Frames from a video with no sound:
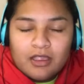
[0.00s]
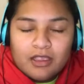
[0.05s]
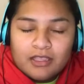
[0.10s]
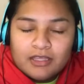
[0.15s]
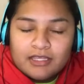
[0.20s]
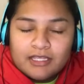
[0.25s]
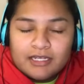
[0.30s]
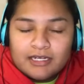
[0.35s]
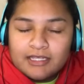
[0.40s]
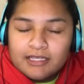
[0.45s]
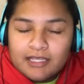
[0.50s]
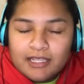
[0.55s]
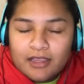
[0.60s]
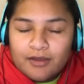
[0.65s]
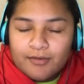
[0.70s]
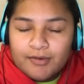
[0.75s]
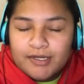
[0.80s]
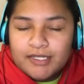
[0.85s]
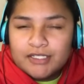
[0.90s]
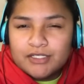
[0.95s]
Didn't they
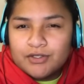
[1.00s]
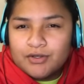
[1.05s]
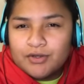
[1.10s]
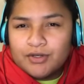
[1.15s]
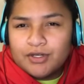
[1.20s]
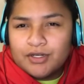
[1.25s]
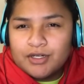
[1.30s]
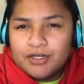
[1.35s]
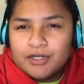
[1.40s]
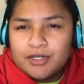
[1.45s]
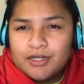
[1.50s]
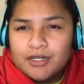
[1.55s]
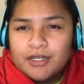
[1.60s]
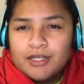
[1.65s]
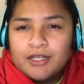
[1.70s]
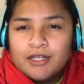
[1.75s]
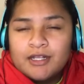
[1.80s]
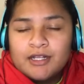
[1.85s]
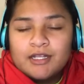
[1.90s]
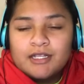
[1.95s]
already told her
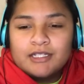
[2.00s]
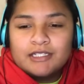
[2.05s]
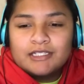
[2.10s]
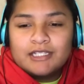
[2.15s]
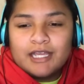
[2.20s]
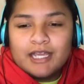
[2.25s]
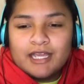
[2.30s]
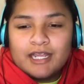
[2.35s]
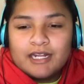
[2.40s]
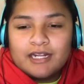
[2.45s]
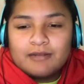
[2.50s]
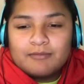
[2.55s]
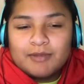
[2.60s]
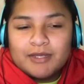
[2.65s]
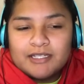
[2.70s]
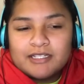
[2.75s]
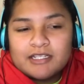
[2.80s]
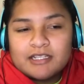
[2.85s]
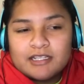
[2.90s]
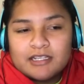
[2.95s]
that
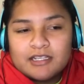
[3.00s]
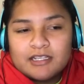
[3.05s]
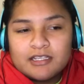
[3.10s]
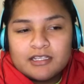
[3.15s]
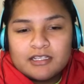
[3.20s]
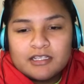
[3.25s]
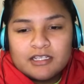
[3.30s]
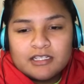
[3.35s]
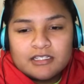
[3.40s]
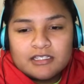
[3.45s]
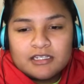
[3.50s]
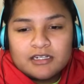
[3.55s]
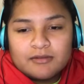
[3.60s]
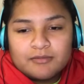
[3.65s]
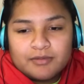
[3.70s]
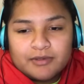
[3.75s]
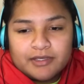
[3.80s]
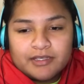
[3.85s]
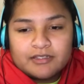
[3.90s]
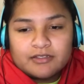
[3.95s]
basically he's gonna
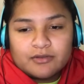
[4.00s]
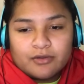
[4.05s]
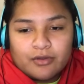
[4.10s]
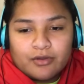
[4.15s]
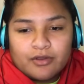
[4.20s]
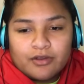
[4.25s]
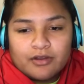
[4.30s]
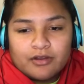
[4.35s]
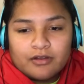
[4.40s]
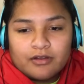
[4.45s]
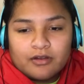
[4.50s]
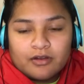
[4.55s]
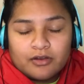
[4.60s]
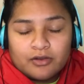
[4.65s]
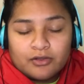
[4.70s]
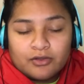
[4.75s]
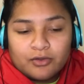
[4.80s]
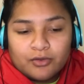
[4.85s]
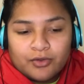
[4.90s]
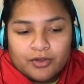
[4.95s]
be his lawyer,
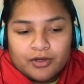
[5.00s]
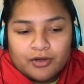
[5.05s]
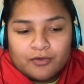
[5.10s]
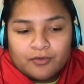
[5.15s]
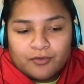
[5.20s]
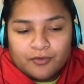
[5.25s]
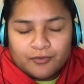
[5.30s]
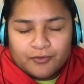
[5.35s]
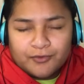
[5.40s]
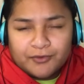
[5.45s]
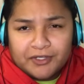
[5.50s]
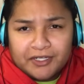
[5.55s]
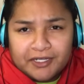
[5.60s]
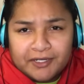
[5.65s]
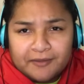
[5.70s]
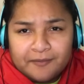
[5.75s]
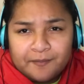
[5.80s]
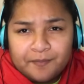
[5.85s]
her lawyer for free?